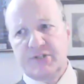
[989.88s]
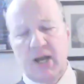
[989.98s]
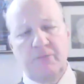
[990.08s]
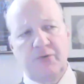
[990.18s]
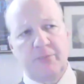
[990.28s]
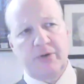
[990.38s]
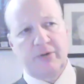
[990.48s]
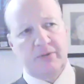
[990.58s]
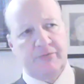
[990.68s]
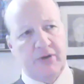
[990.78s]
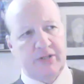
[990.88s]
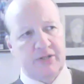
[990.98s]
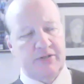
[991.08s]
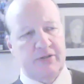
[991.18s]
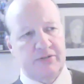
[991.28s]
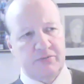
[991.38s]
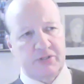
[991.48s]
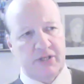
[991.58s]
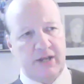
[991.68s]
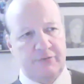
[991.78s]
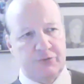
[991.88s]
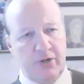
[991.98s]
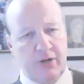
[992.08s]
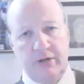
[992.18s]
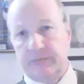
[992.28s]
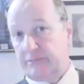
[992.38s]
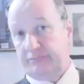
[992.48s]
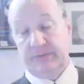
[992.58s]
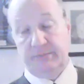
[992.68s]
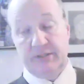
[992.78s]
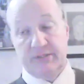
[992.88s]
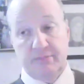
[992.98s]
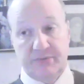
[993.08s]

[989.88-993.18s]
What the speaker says: come from? In fact, he was a slave trader. He was. Some